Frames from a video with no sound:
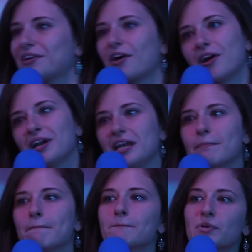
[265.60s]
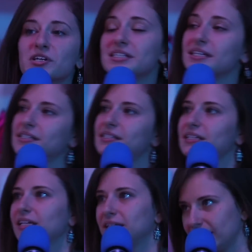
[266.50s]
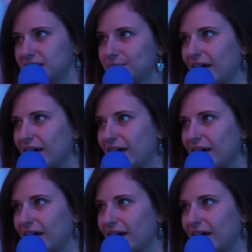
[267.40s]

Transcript: that there aren't any mercies in this